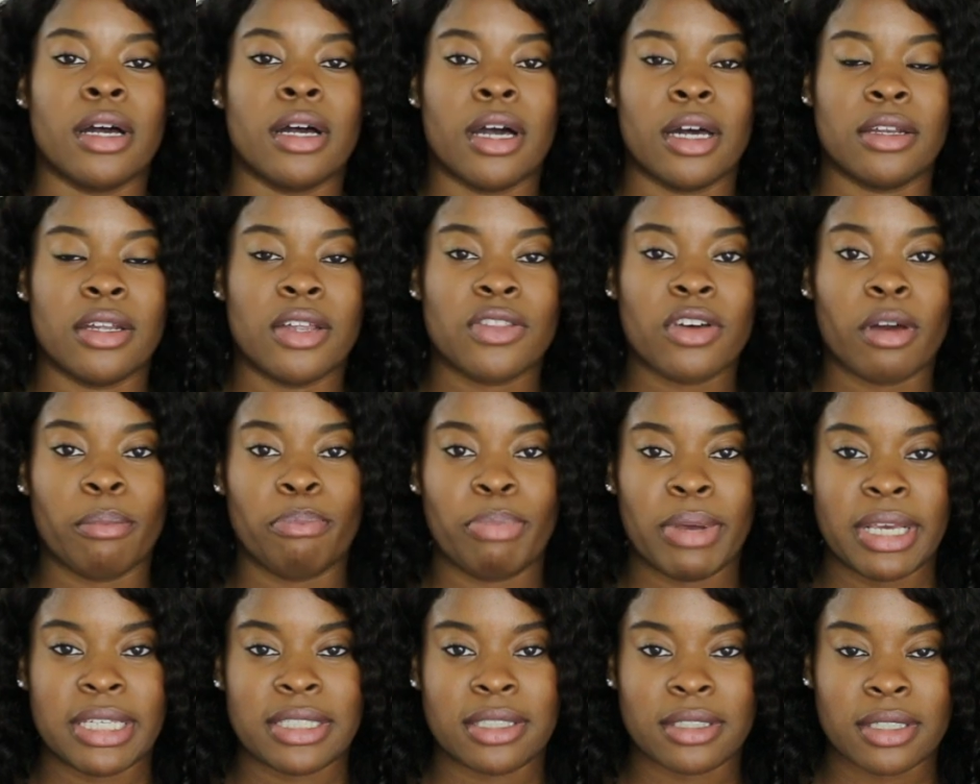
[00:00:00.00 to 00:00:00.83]
Another
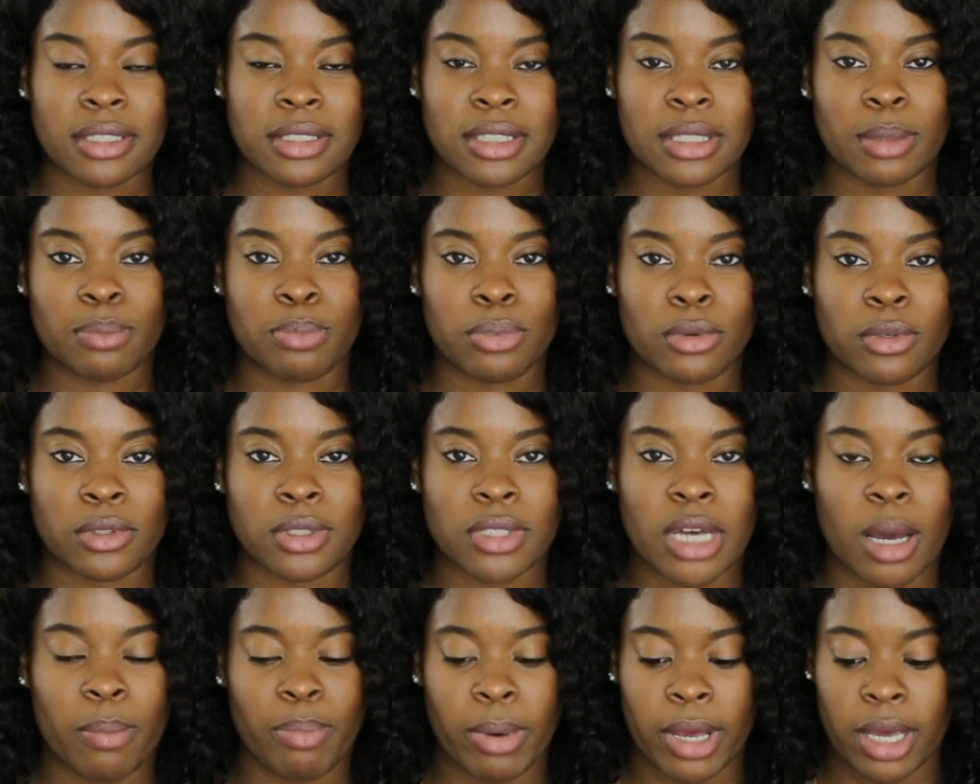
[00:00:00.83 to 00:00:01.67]
basic simple
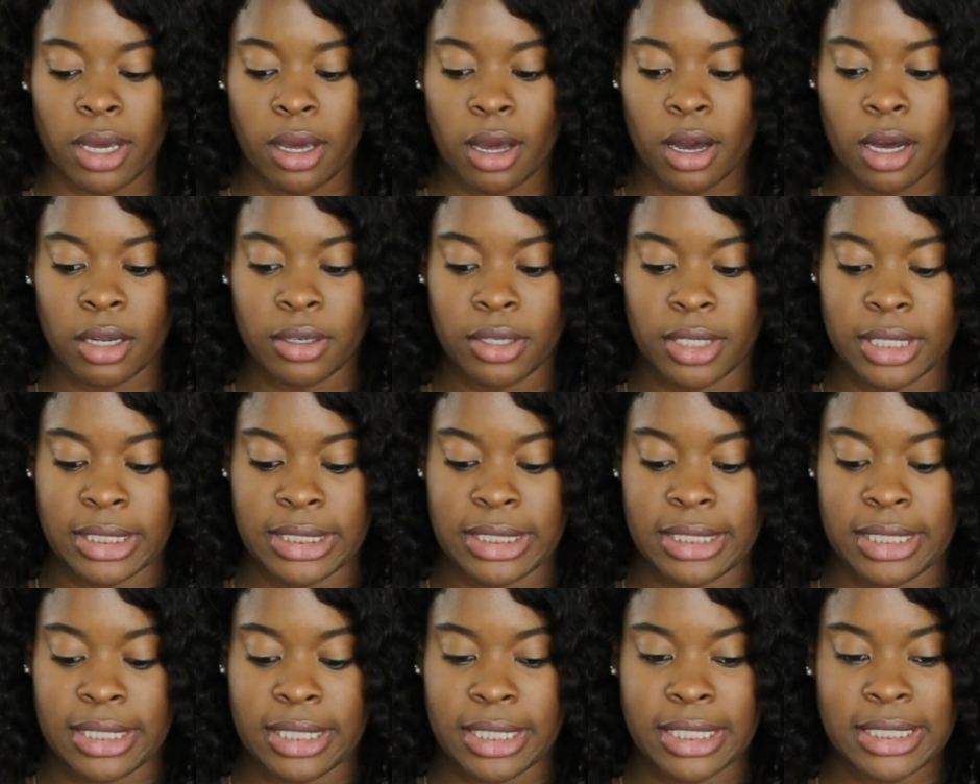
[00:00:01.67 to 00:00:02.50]
top I got
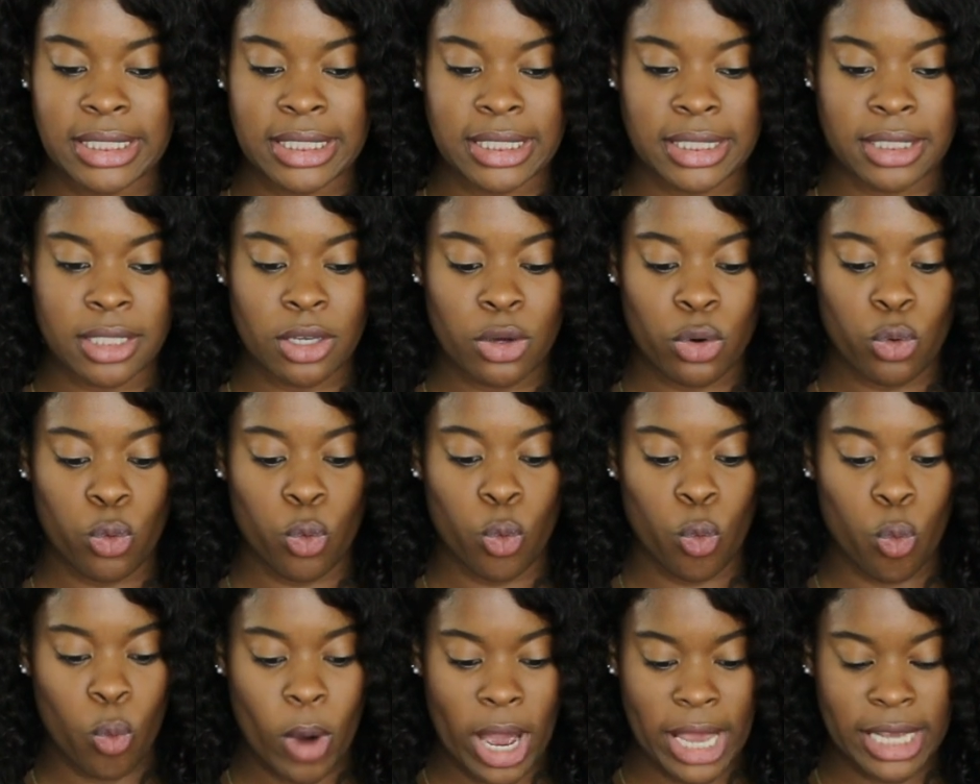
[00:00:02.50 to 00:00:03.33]
is this
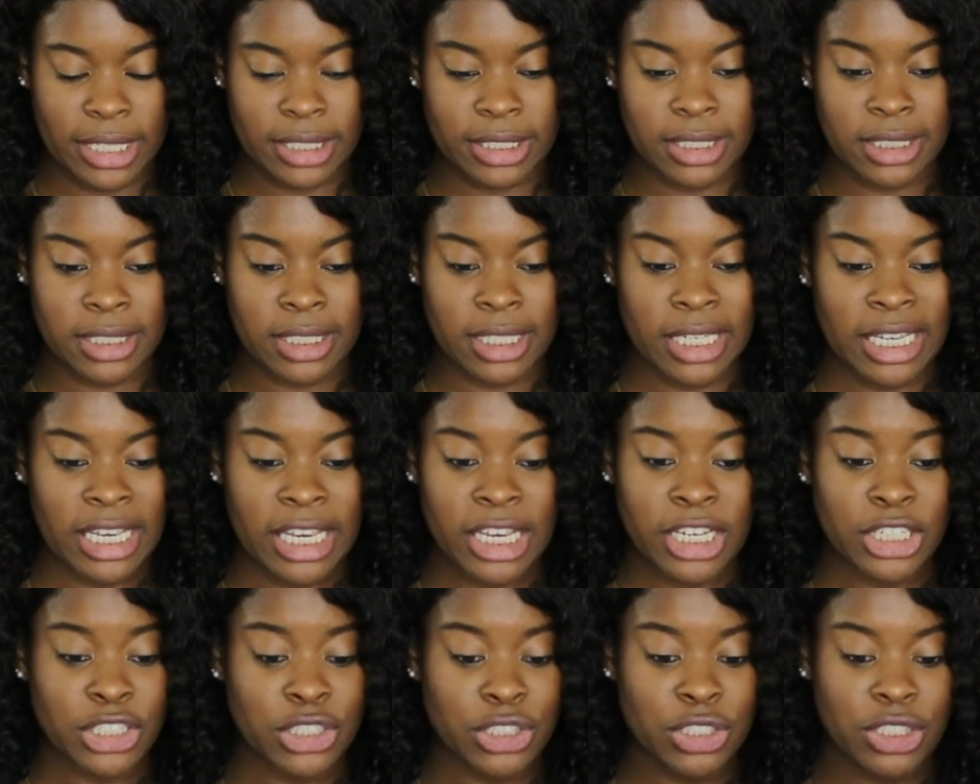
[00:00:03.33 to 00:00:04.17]
white
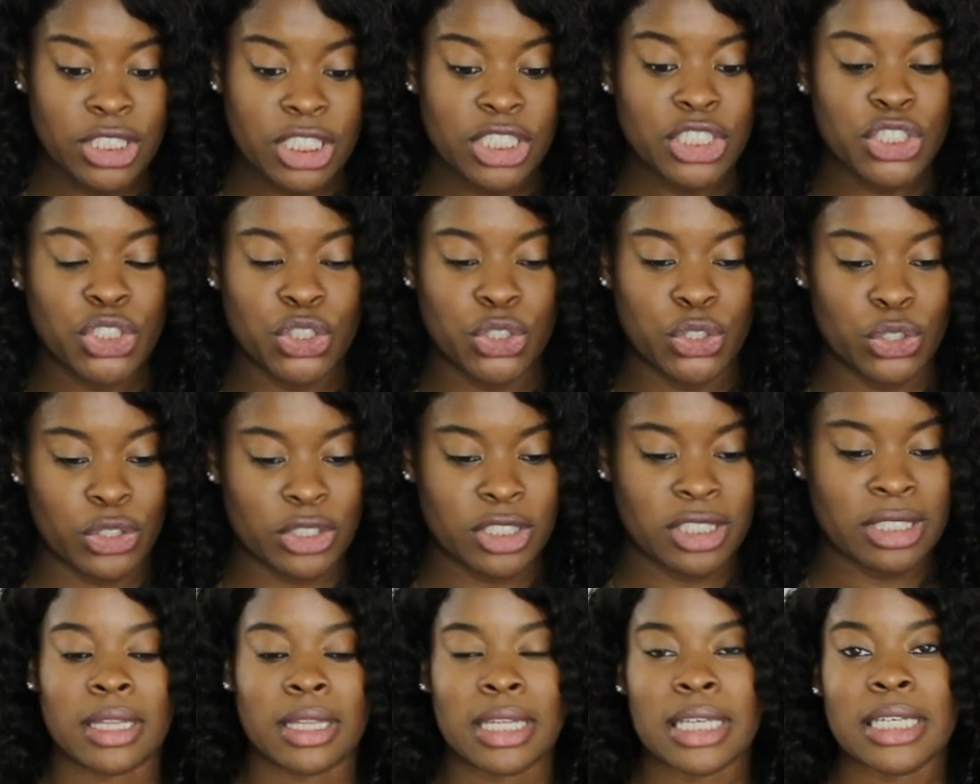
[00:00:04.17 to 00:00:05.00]
t-shirt.
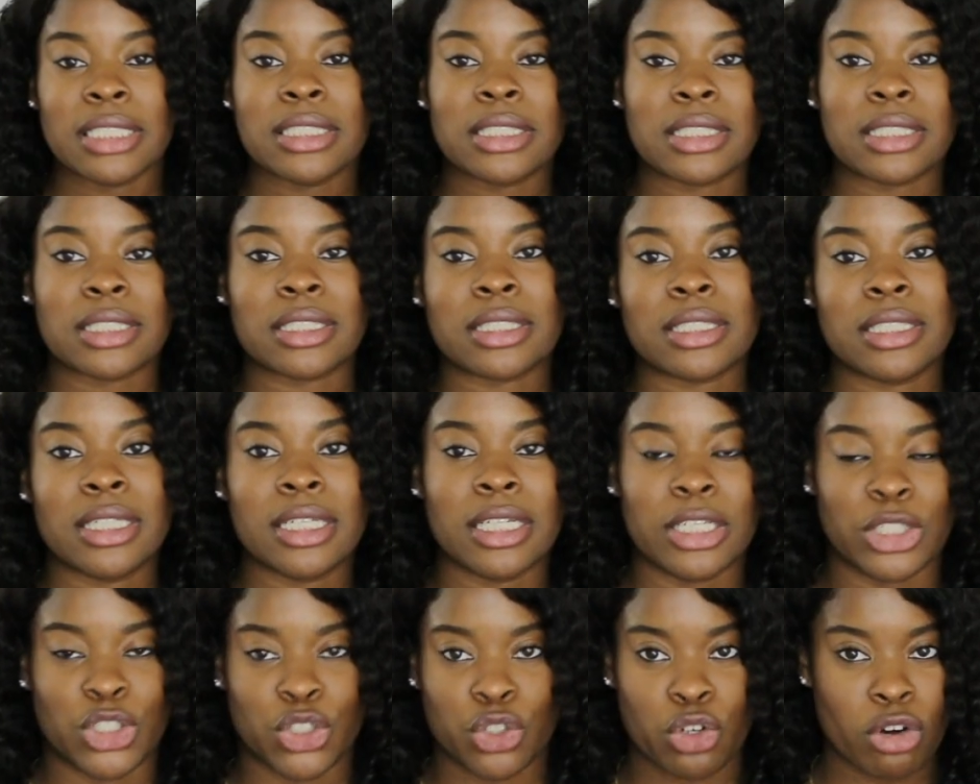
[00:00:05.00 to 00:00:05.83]
This
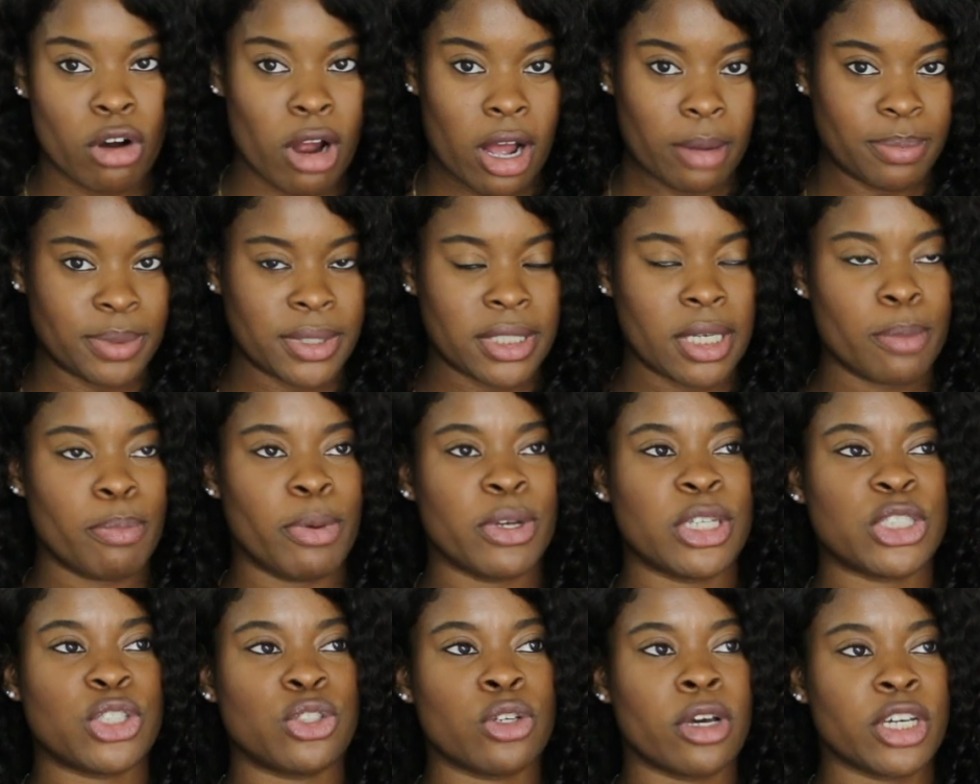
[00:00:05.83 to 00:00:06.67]
is cropped,
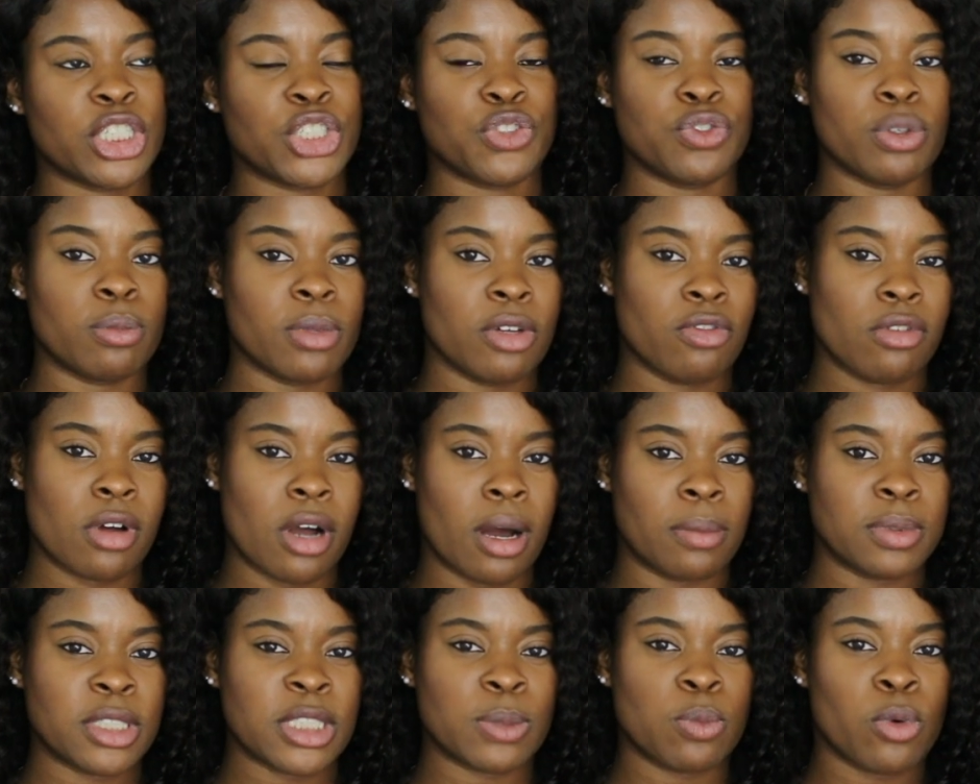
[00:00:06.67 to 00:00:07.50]
but it's not extremely
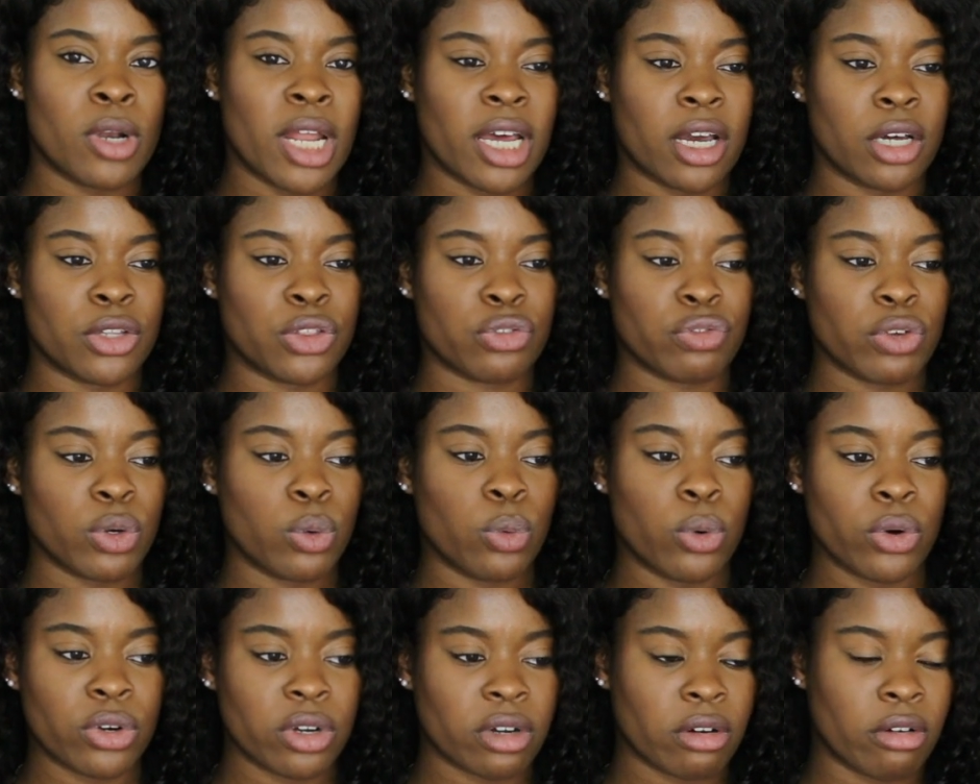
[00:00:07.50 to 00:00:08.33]
cropped. It's more like a
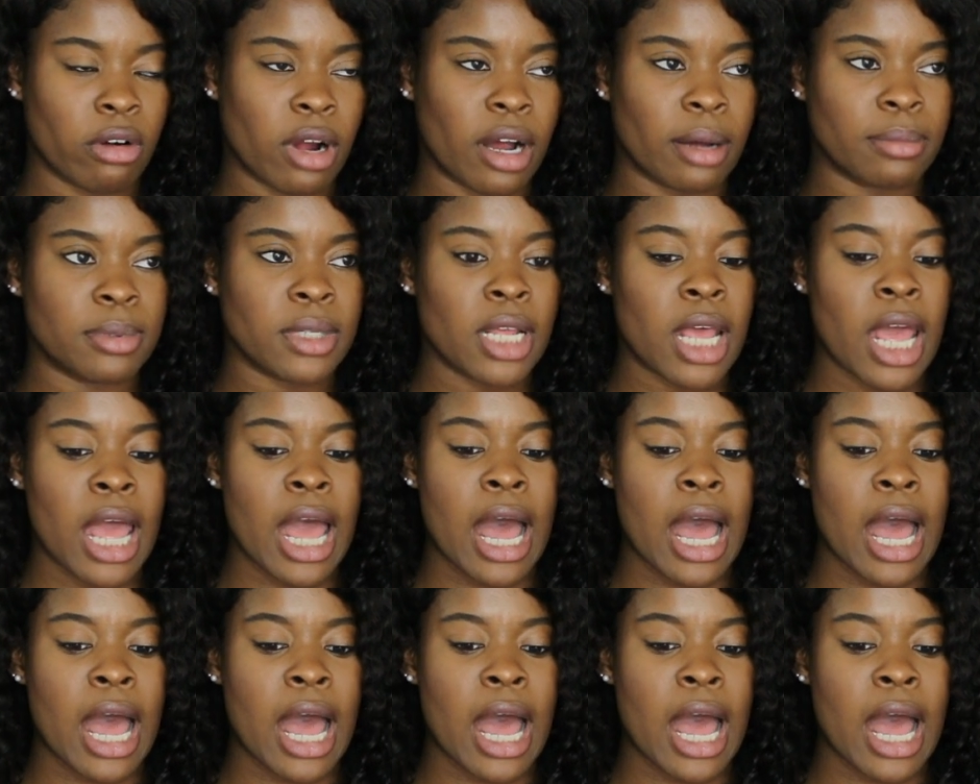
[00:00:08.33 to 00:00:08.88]
three-quarter crop.